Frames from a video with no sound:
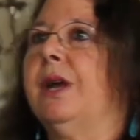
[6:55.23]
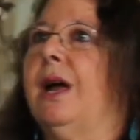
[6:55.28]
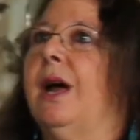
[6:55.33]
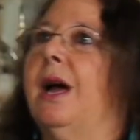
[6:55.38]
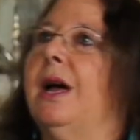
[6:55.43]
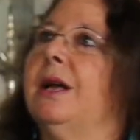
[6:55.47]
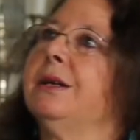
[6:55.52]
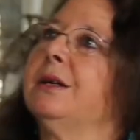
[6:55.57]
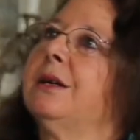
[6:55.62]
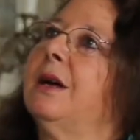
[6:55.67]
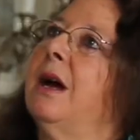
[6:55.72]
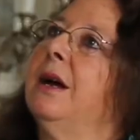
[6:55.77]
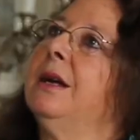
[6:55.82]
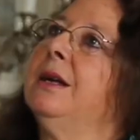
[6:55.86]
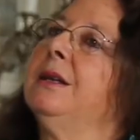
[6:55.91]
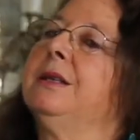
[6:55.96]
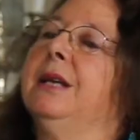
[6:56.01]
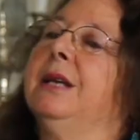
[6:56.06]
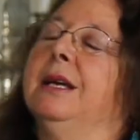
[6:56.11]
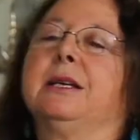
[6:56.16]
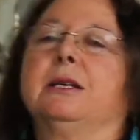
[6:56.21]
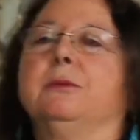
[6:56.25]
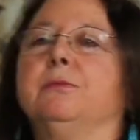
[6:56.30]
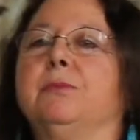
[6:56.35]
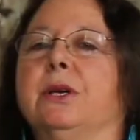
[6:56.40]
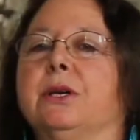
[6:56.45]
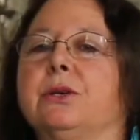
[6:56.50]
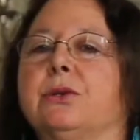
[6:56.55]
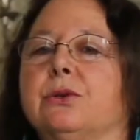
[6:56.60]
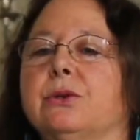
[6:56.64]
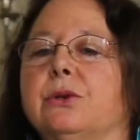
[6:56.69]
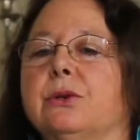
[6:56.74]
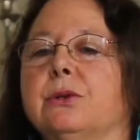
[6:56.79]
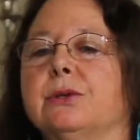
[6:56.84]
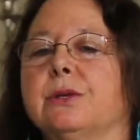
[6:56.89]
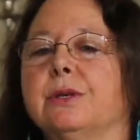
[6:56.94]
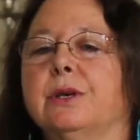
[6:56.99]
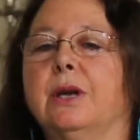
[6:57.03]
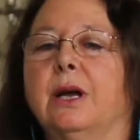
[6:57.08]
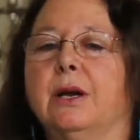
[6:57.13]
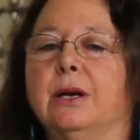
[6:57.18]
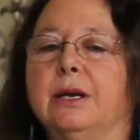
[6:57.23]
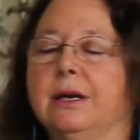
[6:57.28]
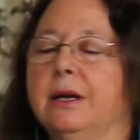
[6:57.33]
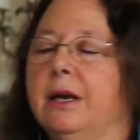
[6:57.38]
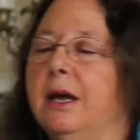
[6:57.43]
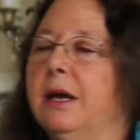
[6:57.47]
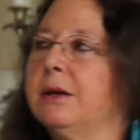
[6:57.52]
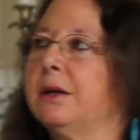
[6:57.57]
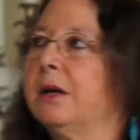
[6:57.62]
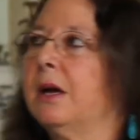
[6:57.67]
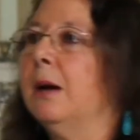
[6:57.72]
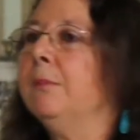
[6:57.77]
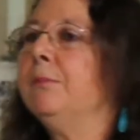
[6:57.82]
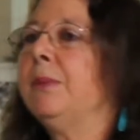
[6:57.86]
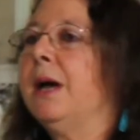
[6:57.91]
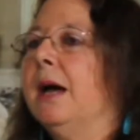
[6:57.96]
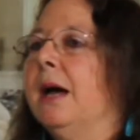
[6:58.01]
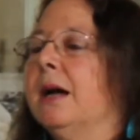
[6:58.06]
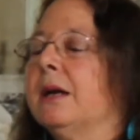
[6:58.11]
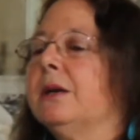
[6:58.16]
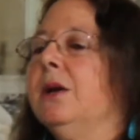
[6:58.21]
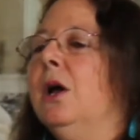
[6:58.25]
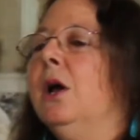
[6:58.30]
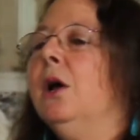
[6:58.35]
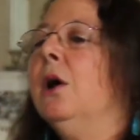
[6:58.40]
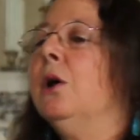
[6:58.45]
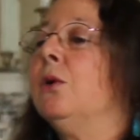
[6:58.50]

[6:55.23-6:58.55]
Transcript: and I had taken pictures, and I had come back